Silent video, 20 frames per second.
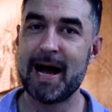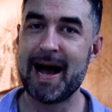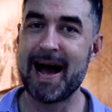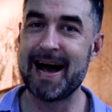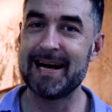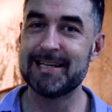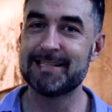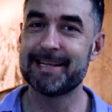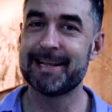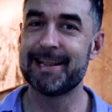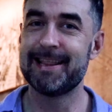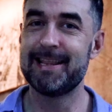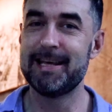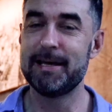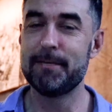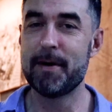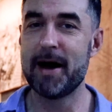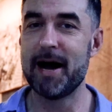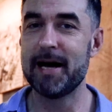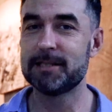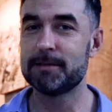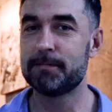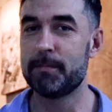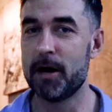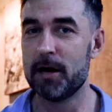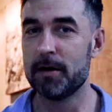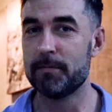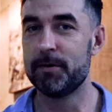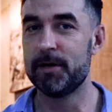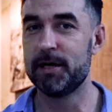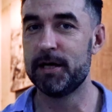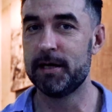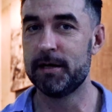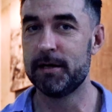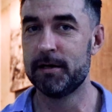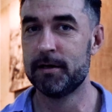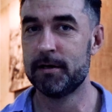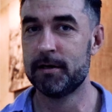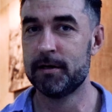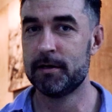as the best banh mi
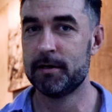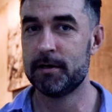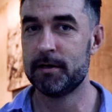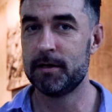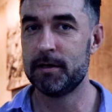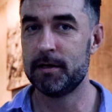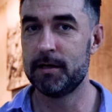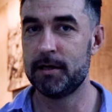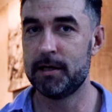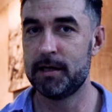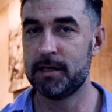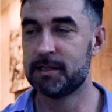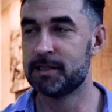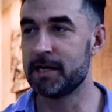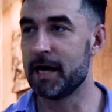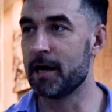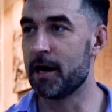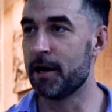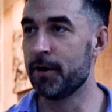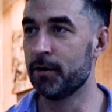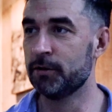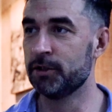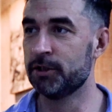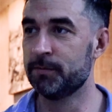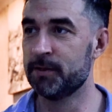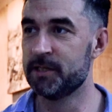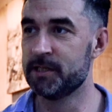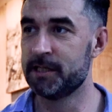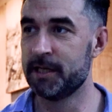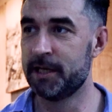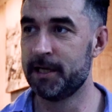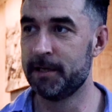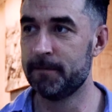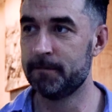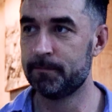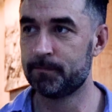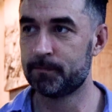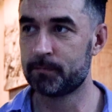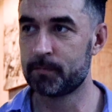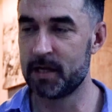in Saigon, Ho Chi Minh City?
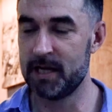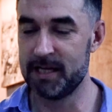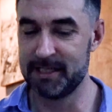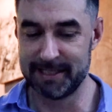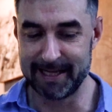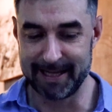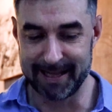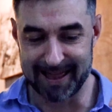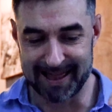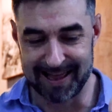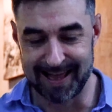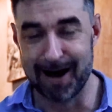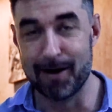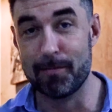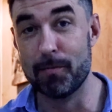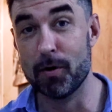Is it the